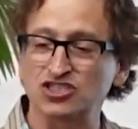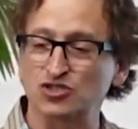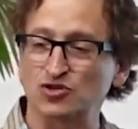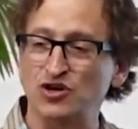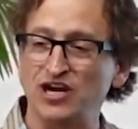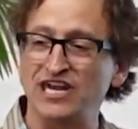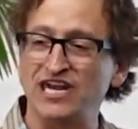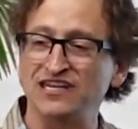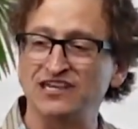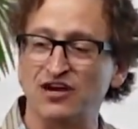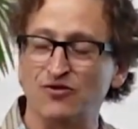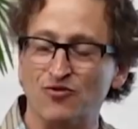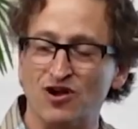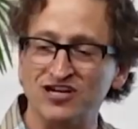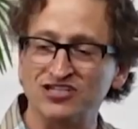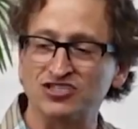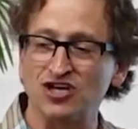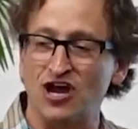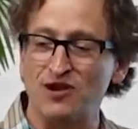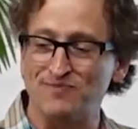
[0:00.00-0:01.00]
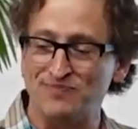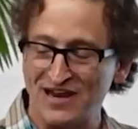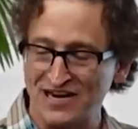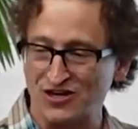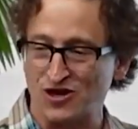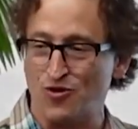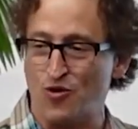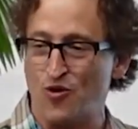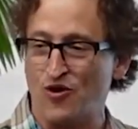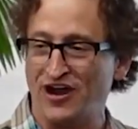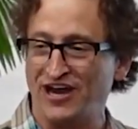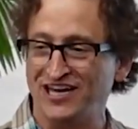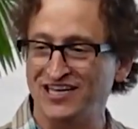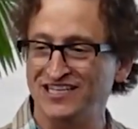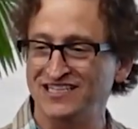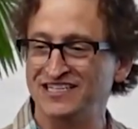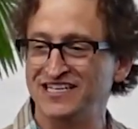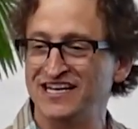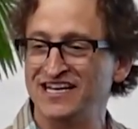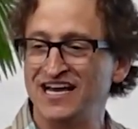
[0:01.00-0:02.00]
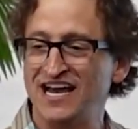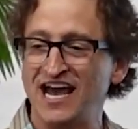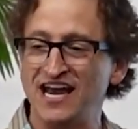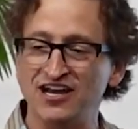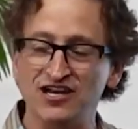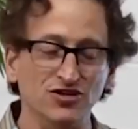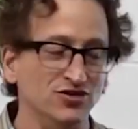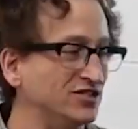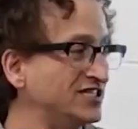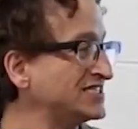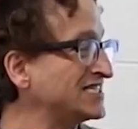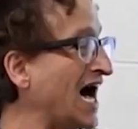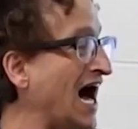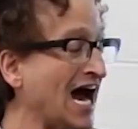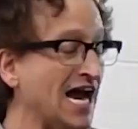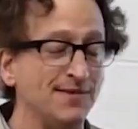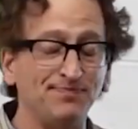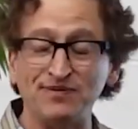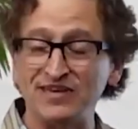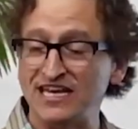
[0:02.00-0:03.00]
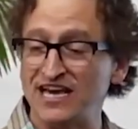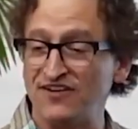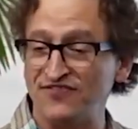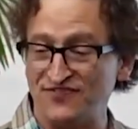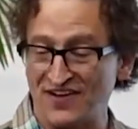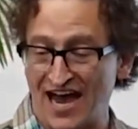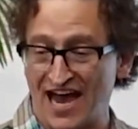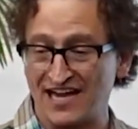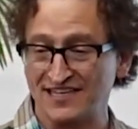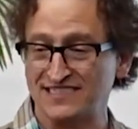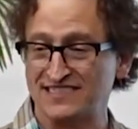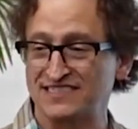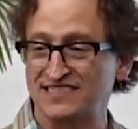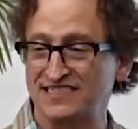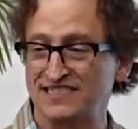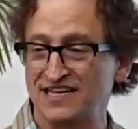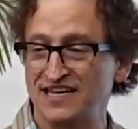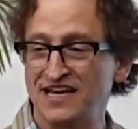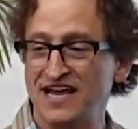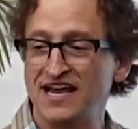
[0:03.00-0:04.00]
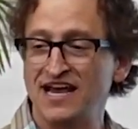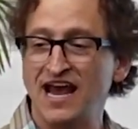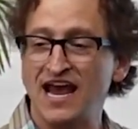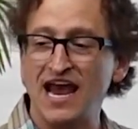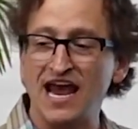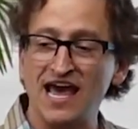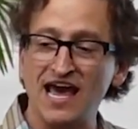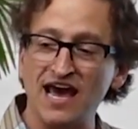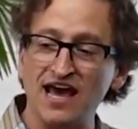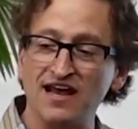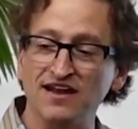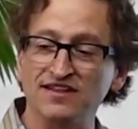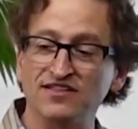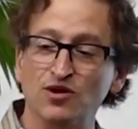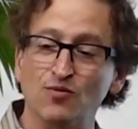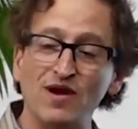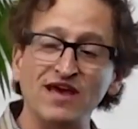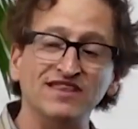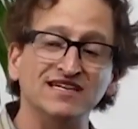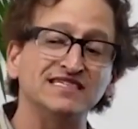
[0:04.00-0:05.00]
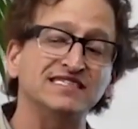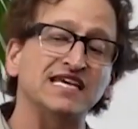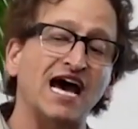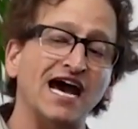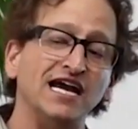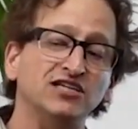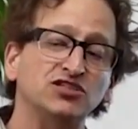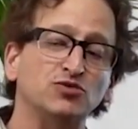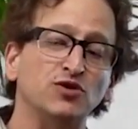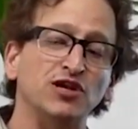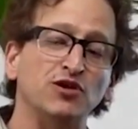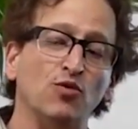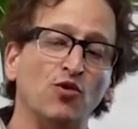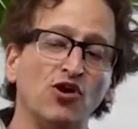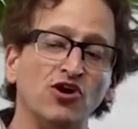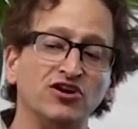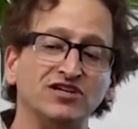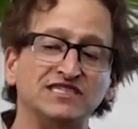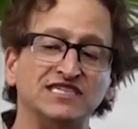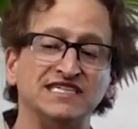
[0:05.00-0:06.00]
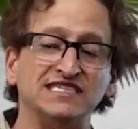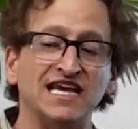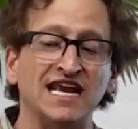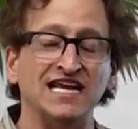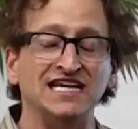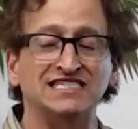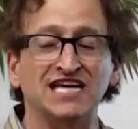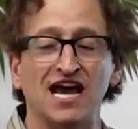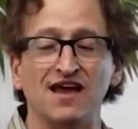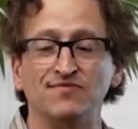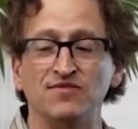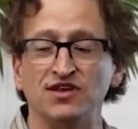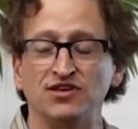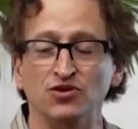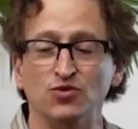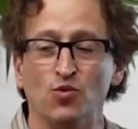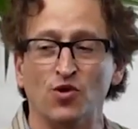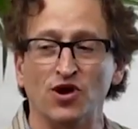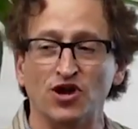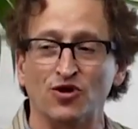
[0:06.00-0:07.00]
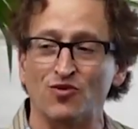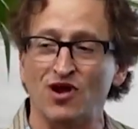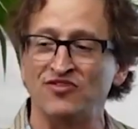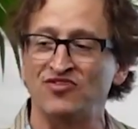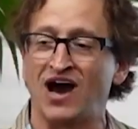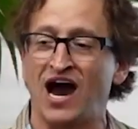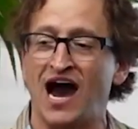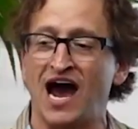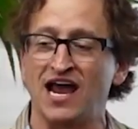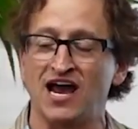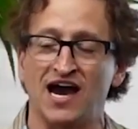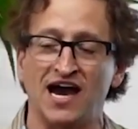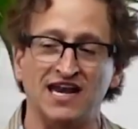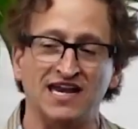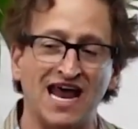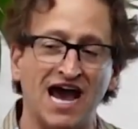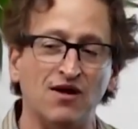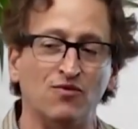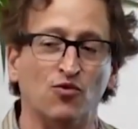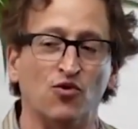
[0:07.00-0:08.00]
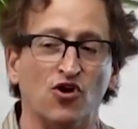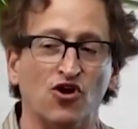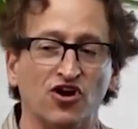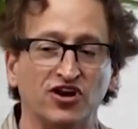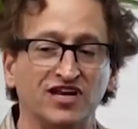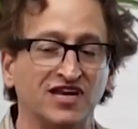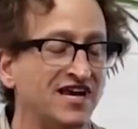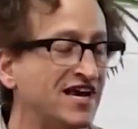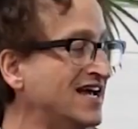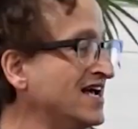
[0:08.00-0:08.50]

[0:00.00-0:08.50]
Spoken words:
tree that runs on Bitcoin, and it uses IPFS. And the way the side tree works is anytime that you want to run the ION network,